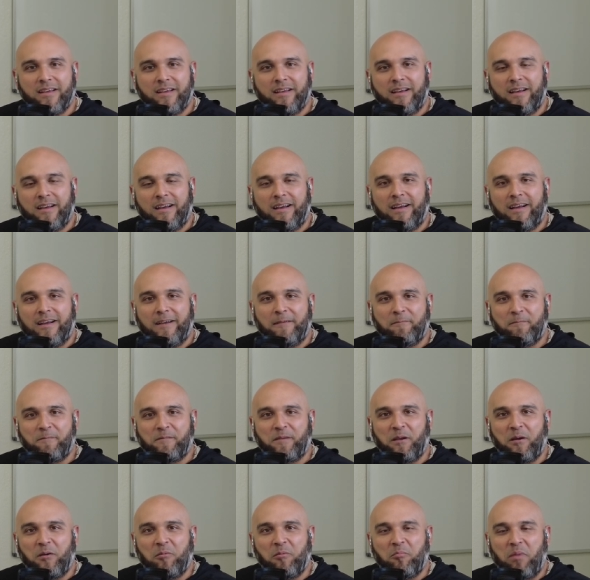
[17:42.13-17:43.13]
Um,
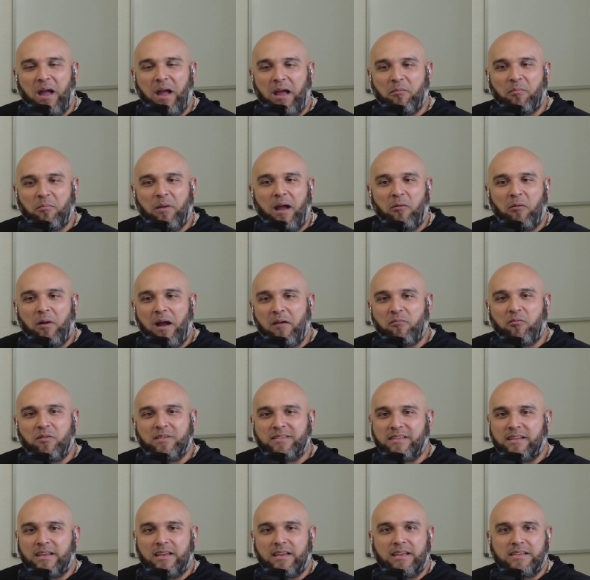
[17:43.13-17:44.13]
so my my wife
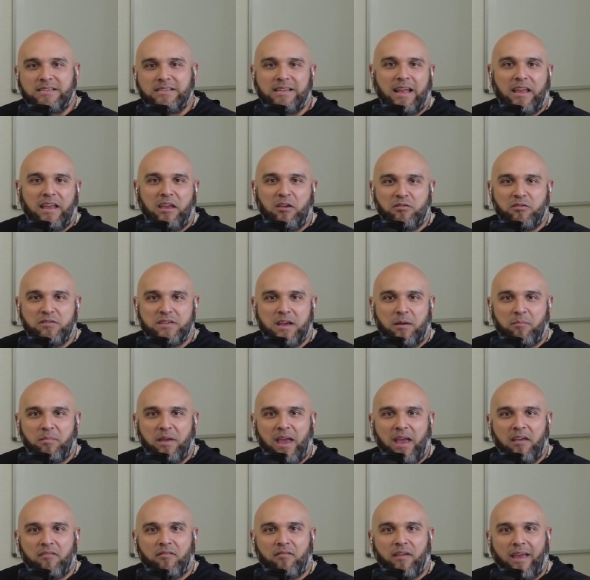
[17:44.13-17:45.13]
wasn't, it's not a huge N B
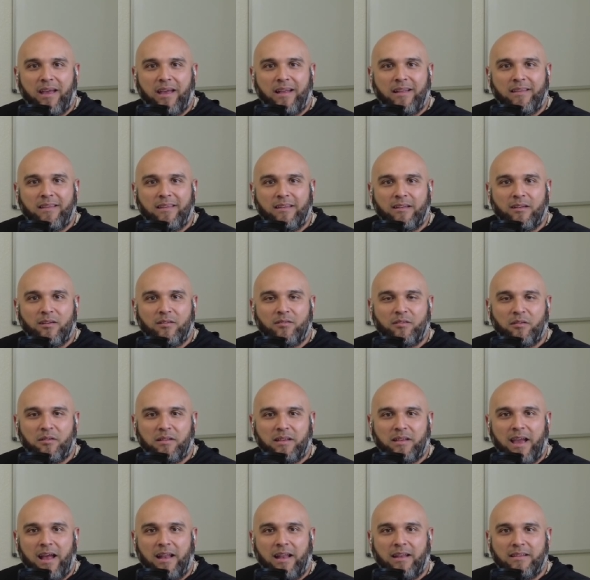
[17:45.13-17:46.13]
A fan, you know, so it
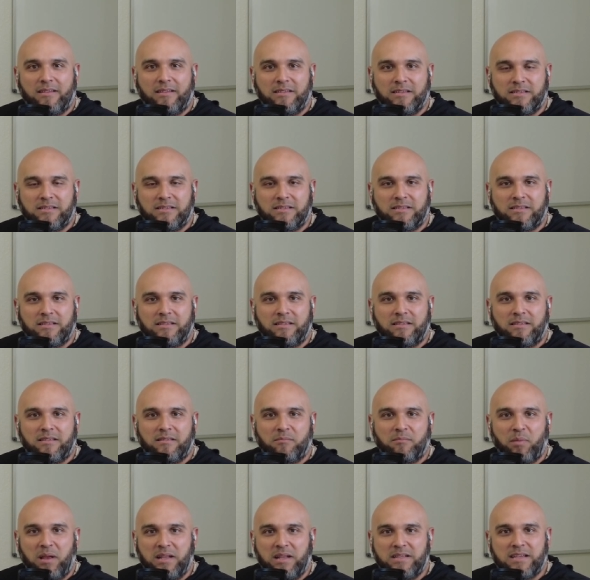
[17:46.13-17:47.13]
kind of just
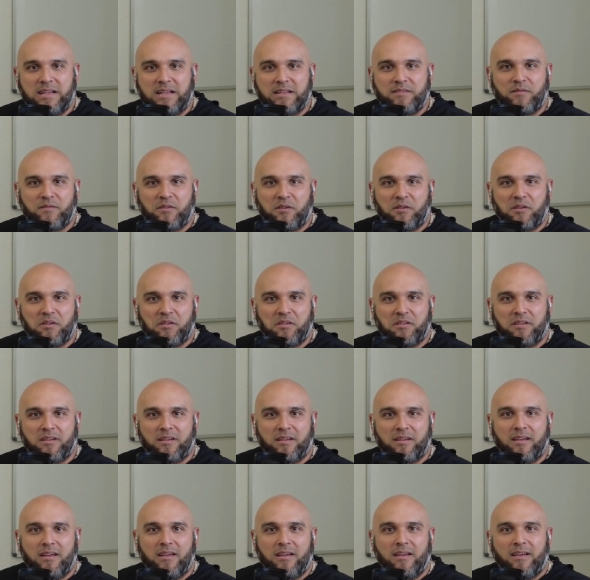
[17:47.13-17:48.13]
made sense for her to.
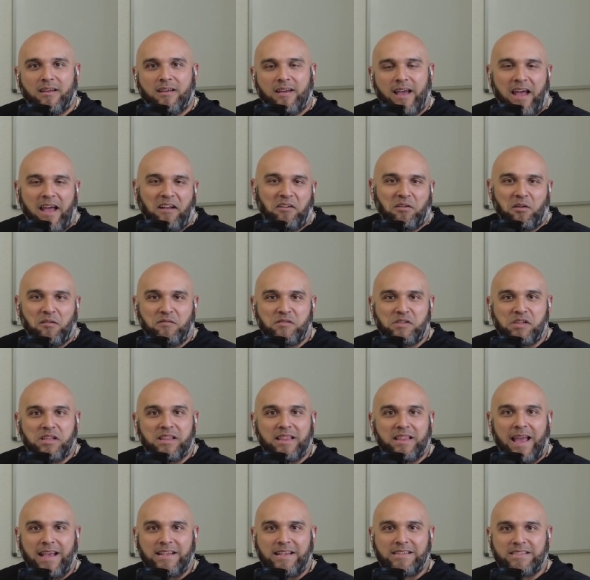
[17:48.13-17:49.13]
I don't know if she
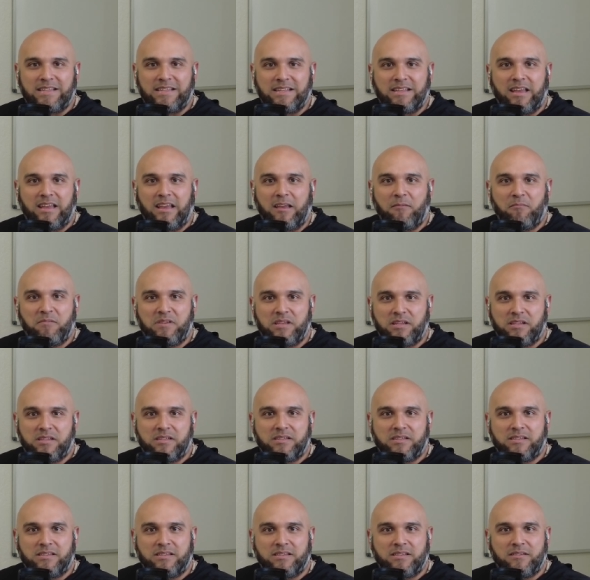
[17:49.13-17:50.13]
likes the team. She
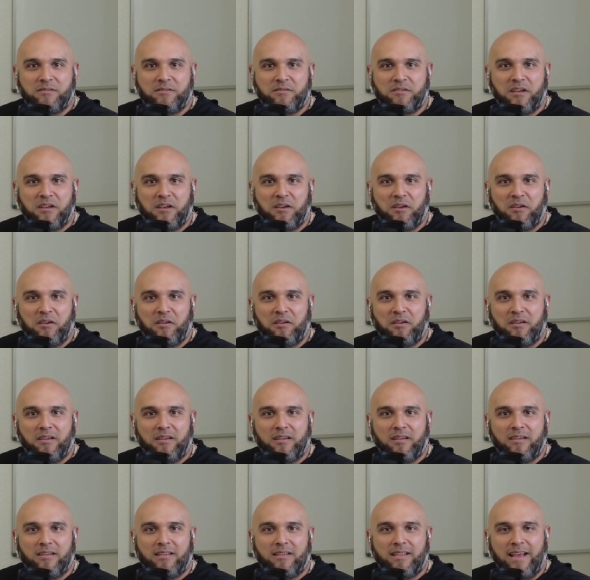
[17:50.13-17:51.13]
she
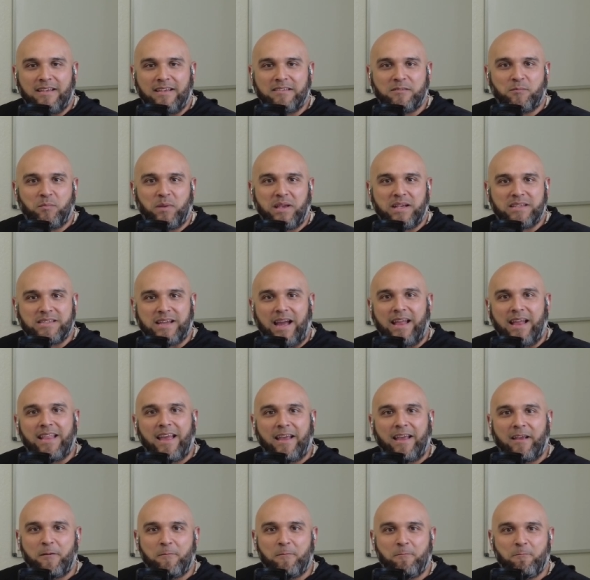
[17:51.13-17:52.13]
likes them because I like
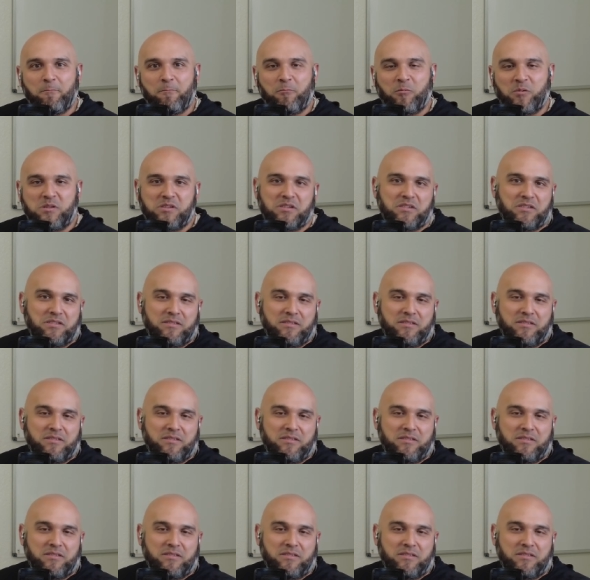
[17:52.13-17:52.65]
them, which is,